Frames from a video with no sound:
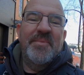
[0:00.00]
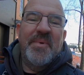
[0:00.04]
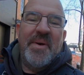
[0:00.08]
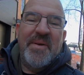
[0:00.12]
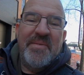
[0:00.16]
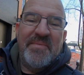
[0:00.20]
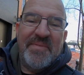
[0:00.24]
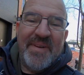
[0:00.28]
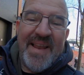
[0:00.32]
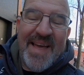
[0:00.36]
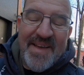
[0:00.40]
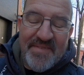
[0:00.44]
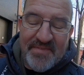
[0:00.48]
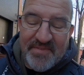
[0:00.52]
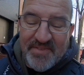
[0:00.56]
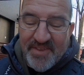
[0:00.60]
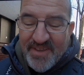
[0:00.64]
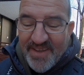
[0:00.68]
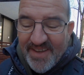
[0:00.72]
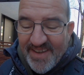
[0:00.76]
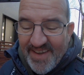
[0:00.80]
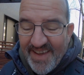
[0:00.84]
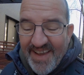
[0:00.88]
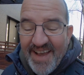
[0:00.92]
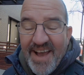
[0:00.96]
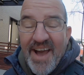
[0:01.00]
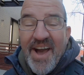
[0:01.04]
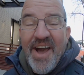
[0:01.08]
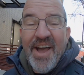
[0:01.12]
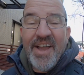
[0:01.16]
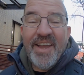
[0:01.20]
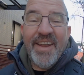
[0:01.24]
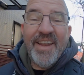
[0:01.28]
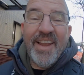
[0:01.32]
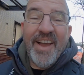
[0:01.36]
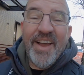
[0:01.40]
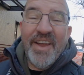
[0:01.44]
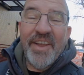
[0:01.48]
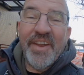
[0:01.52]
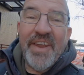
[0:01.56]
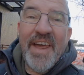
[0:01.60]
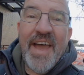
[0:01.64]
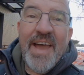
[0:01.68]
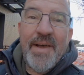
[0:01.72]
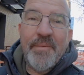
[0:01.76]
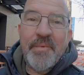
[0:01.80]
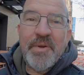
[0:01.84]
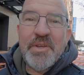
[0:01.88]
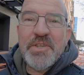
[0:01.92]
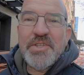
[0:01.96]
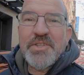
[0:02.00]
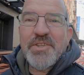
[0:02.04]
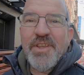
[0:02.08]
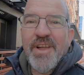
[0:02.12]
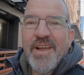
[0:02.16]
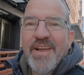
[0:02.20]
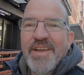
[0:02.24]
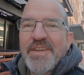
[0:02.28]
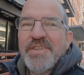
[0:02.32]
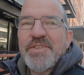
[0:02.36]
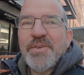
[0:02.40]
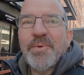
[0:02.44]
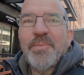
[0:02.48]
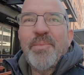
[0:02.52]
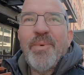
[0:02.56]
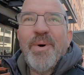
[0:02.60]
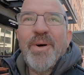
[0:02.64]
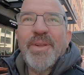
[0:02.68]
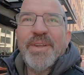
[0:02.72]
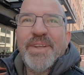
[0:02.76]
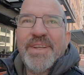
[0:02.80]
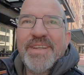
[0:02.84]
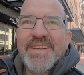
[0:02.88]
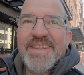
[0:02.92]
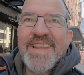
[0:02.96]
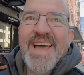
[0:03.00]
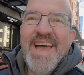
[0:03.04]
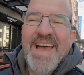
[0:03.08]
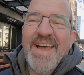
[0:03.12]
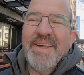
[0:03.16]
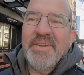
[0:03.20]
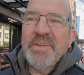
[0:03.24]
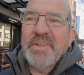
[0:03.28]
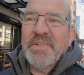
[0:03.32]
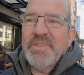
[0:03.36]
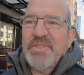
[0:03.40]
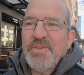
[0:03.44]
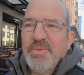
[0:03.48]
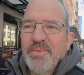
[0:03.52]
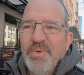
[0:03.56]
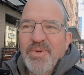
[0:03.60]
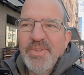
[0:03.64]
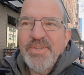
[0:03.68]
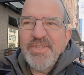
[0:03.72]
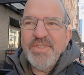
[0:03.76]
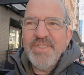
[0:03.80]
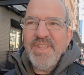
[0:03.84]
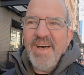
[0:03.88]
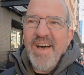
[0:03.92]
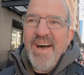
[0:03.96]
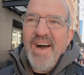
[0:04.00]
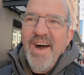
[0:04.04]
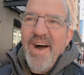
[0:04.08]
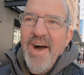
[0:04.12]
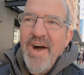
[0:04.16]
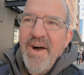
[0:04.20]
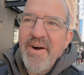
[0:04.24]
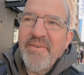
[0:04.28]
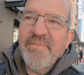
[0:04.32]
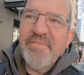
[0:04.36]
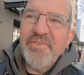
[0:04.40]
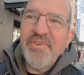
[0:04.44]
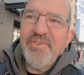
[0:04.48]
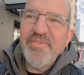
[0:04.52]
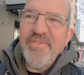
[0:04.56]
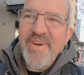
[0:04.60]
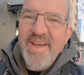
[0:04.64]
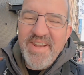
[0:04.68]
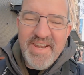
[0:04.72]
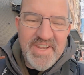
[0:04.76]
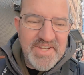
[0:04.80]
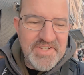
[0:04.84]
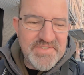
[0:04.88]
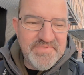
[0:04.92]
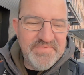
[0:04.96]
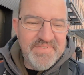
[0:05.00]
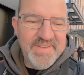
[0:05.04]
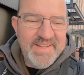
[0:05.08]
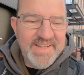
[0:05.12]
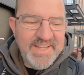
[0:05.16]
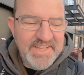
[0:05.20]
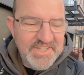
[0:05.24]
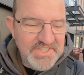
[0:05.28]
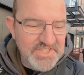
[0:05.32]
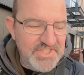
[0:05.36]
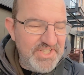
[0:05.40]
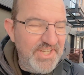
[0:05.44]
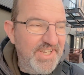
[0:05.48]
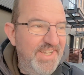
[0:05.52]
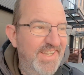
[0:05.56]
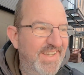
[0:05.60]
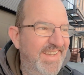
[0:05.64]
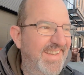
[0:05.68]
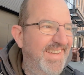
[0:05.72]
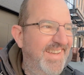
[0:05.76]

We've left the uh, High Line and we're starting to wander down towards the heart of Greenwich Village.